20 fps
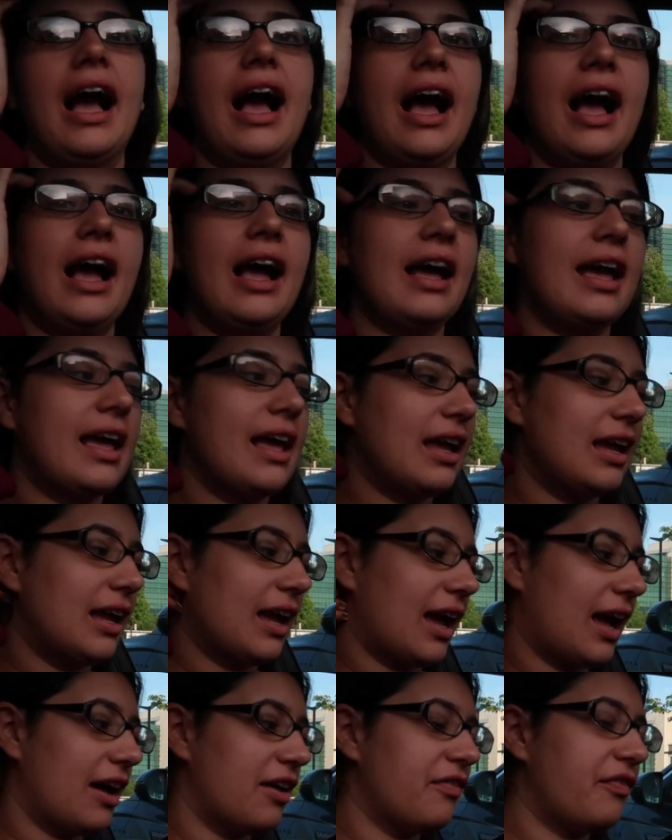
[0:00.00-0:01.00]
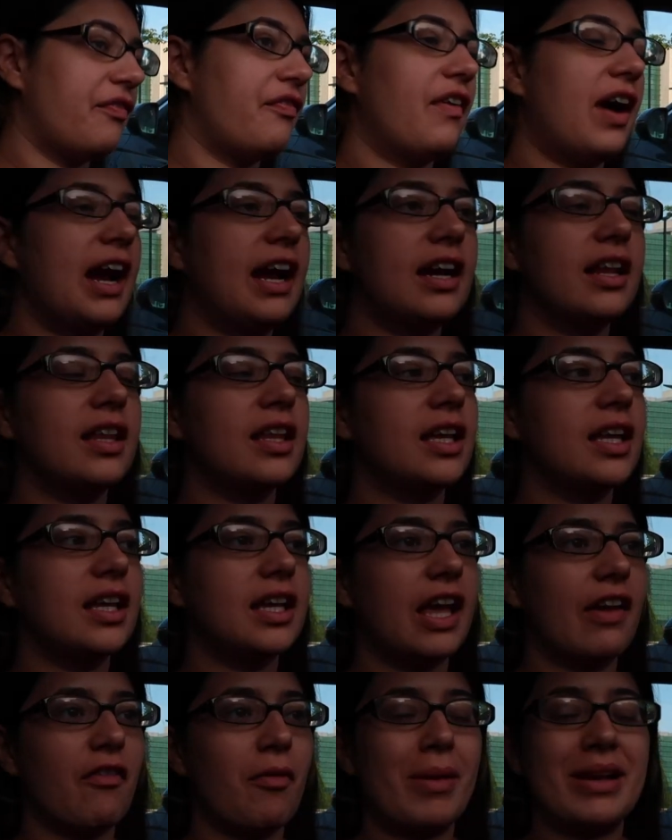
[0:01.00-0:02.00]
I have
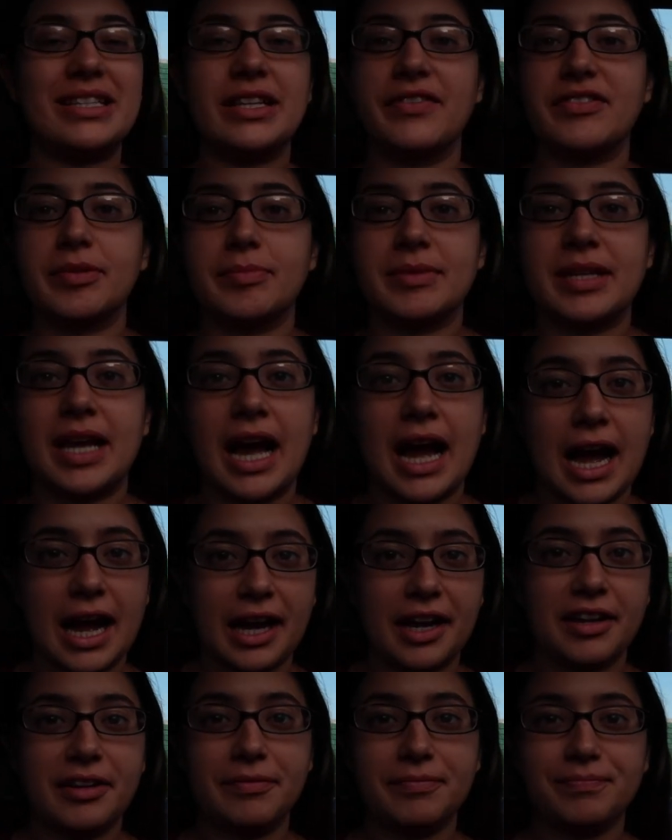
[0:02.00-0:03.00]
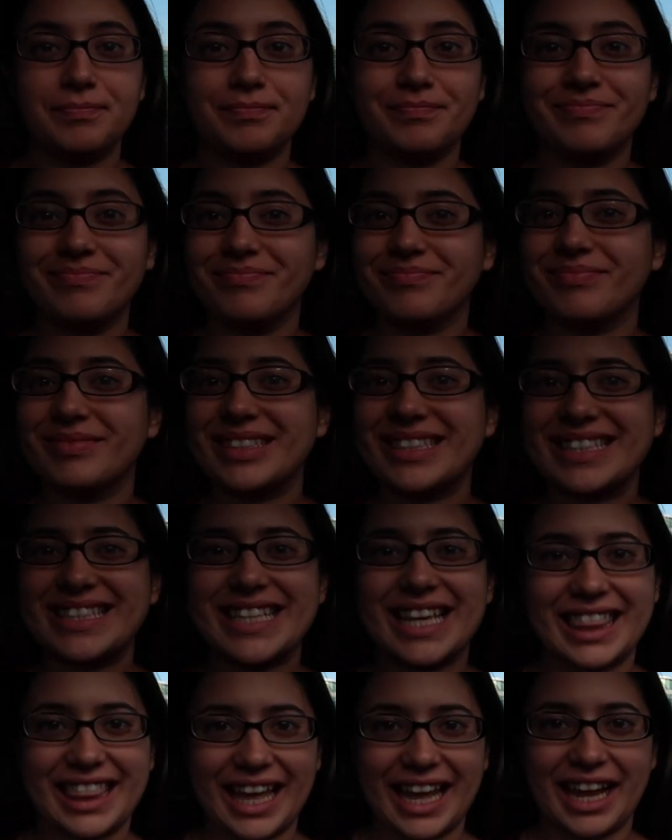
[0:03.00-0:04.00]
finally given myself some time
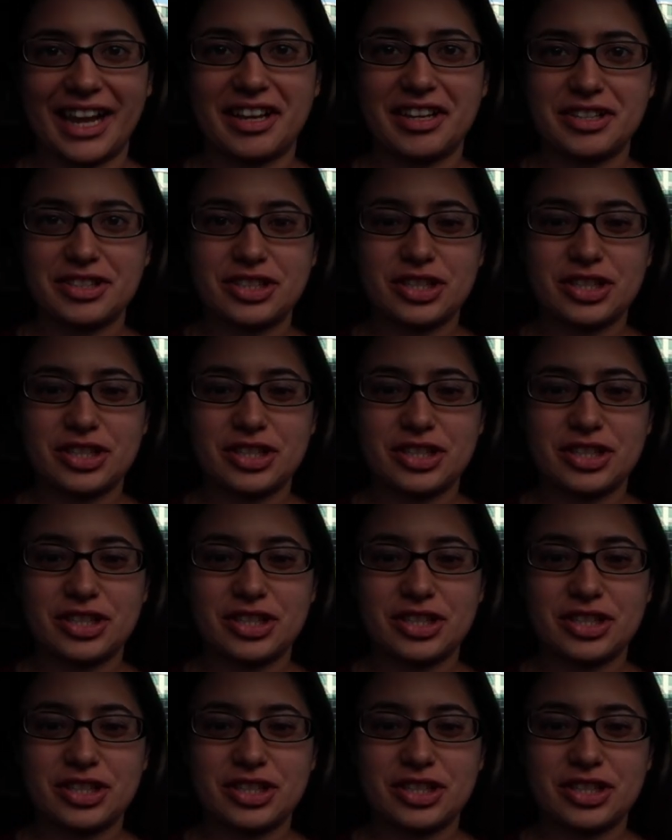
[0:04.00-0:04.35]
to think.